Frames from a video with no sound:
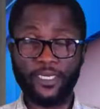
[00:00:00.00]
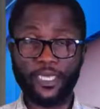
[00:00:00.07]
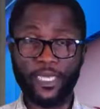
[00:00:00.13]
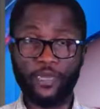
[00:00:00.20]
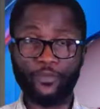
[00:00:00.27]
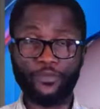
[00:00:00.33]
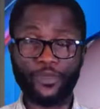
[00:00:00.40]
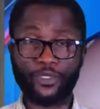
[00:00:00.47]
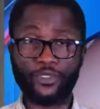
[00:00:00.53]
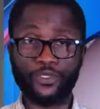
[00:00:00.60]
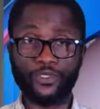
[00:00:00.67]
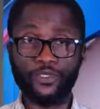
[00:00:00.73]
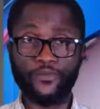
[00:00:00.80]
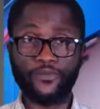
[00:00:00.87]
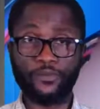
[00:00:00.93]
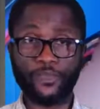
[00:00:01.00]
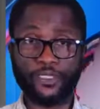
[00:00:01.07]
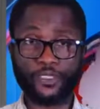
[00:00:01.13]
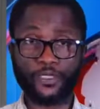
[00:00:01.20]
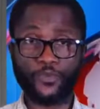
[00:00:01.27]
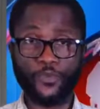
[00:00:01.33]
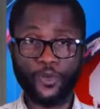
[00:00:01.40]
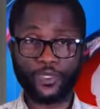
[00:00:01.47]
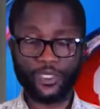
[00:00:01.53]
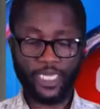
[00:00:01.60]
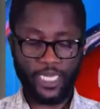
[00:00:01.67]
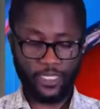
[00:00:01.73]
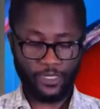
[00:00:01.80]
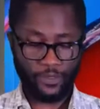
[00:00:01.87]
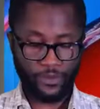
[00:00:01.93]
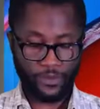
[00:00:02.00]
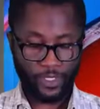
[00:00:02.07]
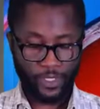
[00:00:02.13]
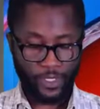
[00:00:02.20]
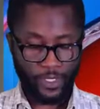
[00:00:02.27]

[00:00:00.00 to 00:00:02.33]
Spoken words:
And we brought to you from the sport angle,